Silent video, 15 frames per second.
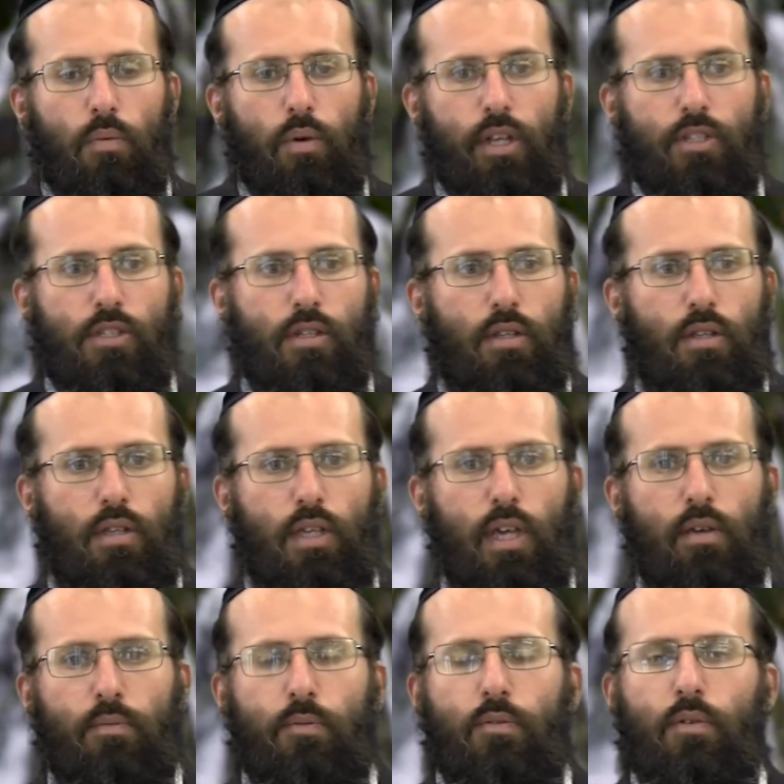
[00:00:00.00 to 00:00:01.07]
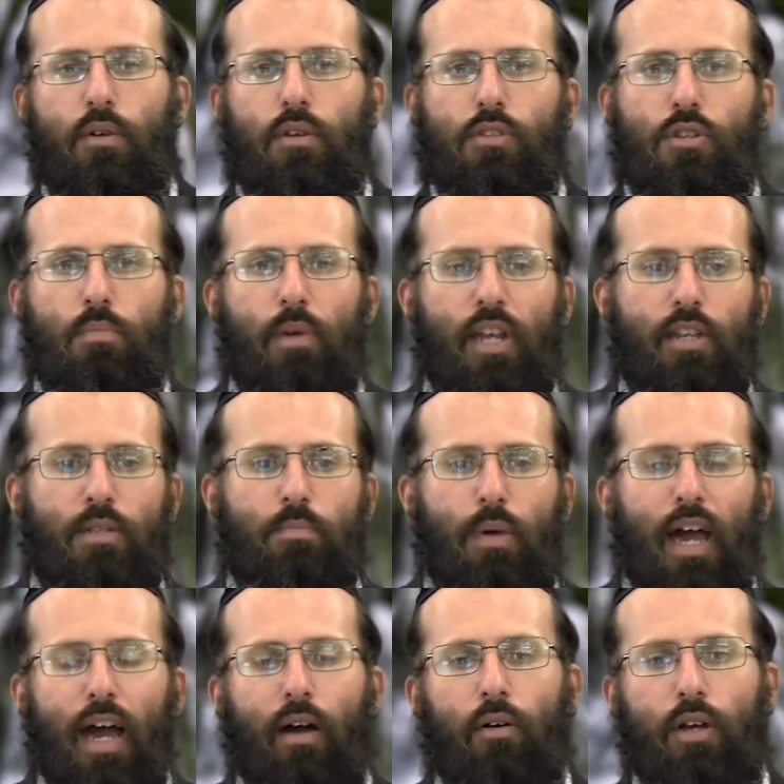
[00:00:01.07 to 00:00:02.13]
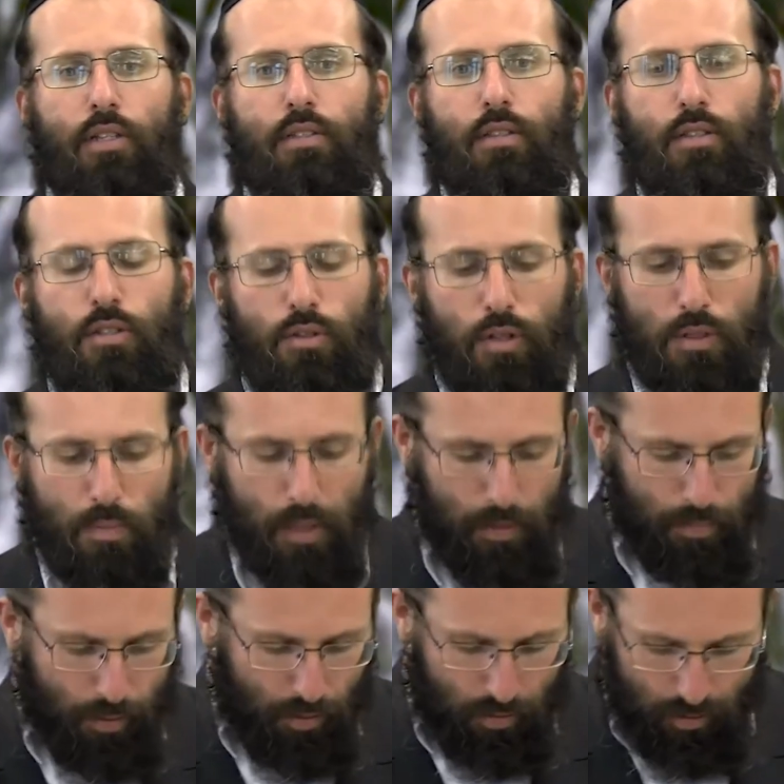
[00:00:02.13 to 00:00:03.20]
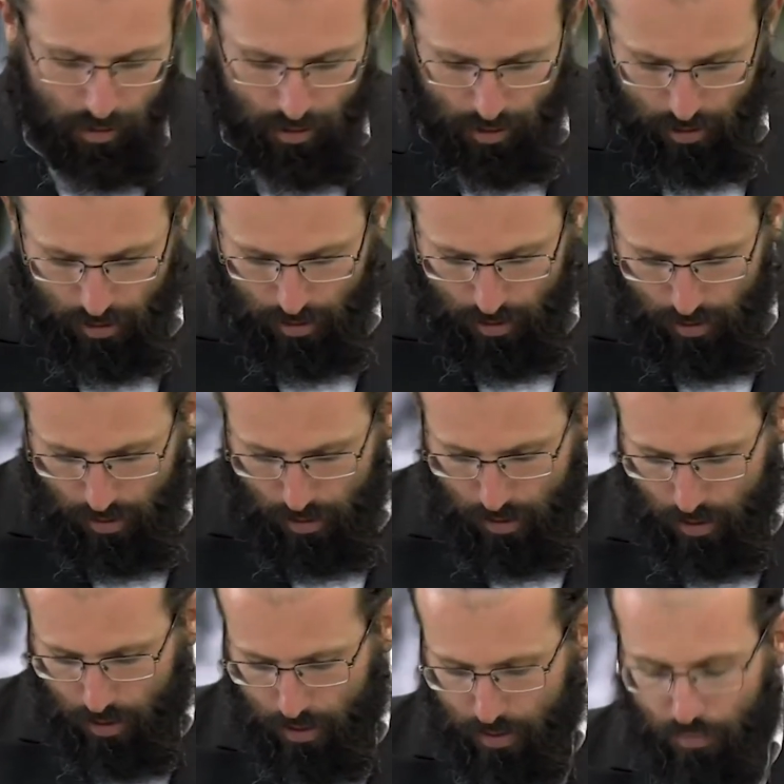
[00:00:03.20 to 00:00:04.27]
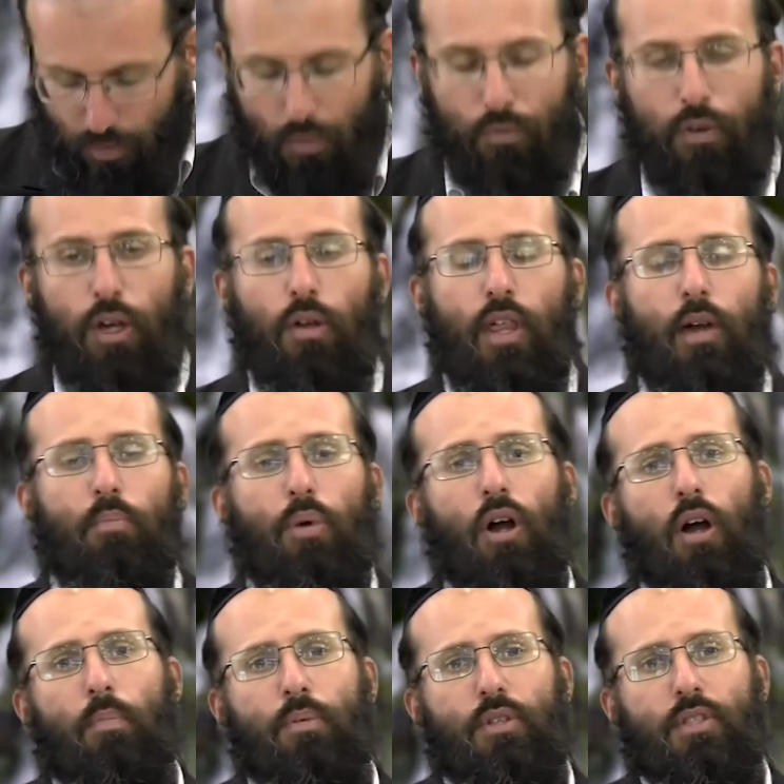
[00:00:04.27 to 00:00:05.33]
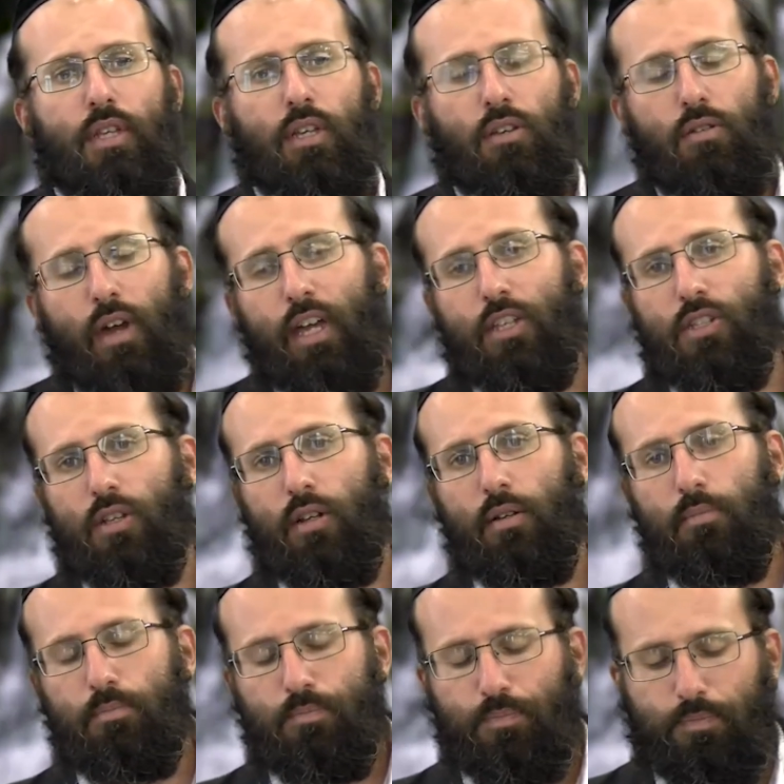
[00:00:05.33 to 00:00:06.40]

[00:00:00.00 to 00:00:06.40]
which give tremendous power to the Jewish people to fulfill their purpose in creation.